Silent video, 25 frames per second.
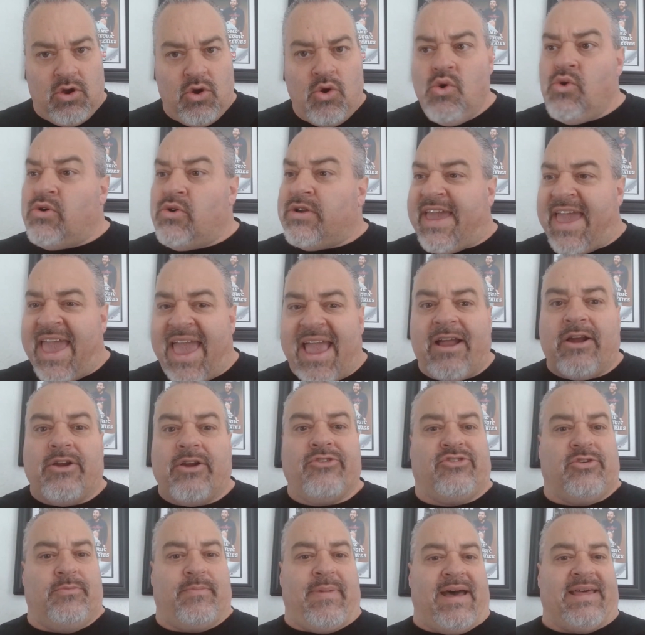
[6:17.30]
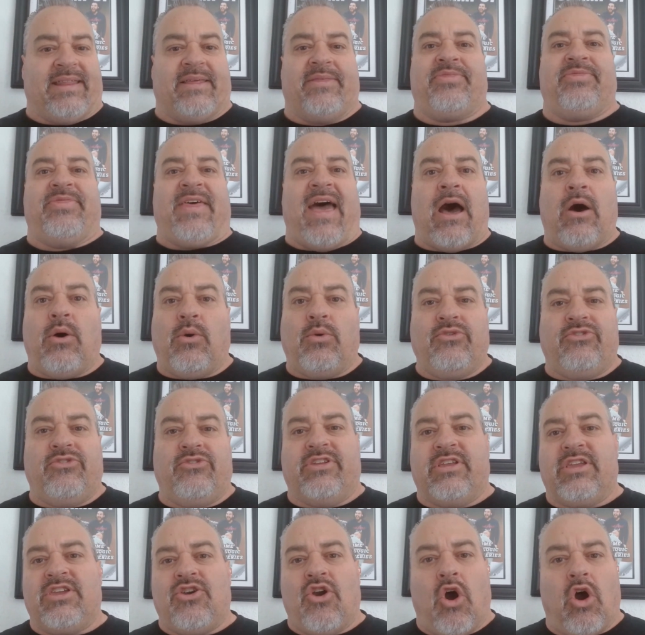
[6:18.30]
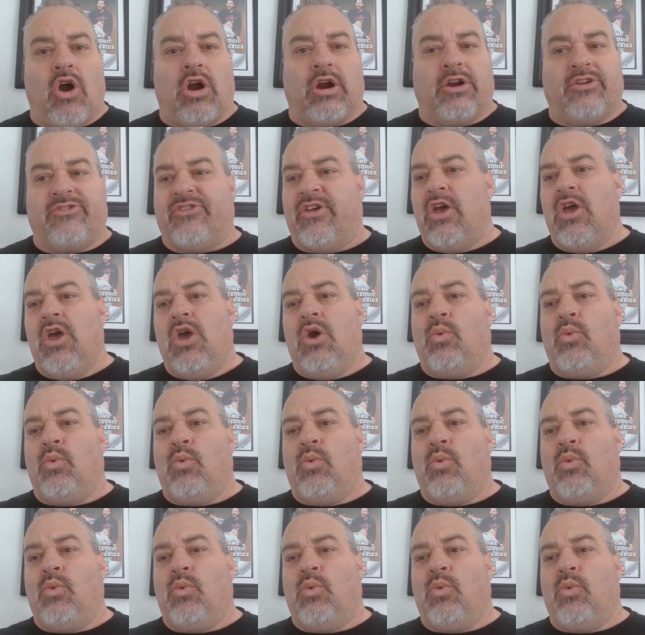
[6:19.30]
Who cares about 1,000 yards